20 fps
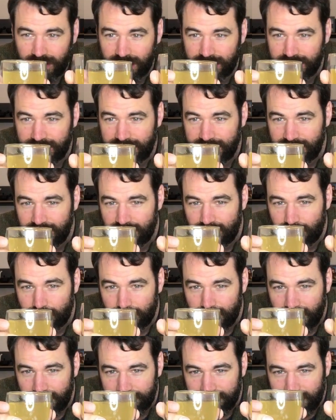And here
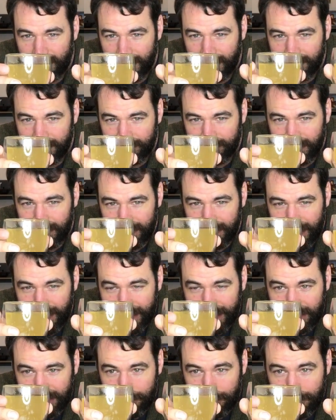we have kind of a
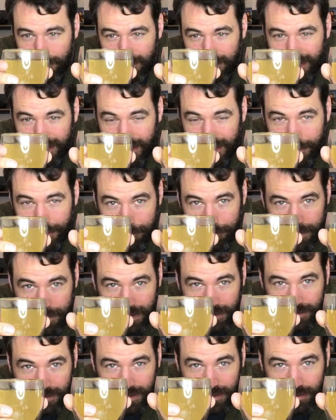light, nearly
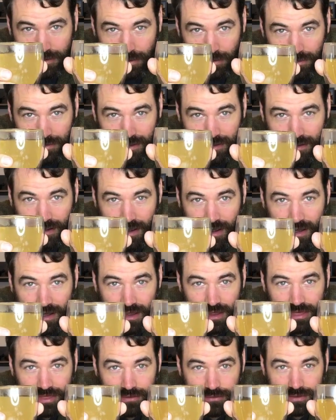milky golden
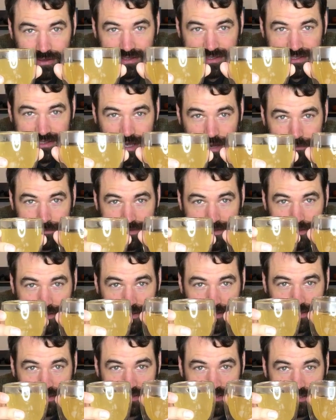through the stem. So
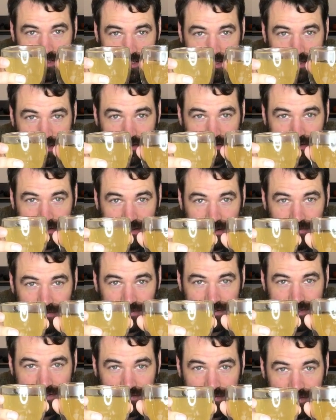you can see that the
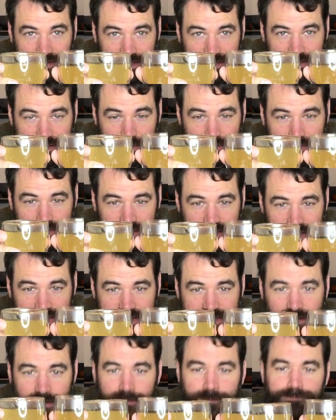difference of these two
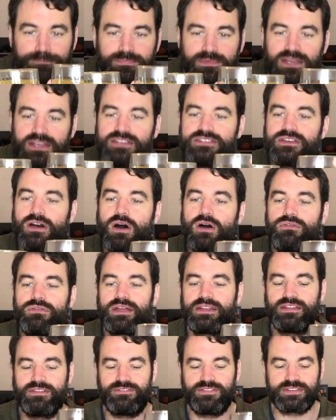teas is
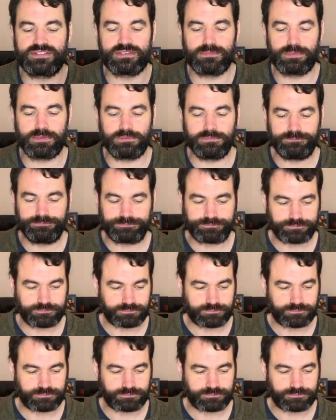already visible.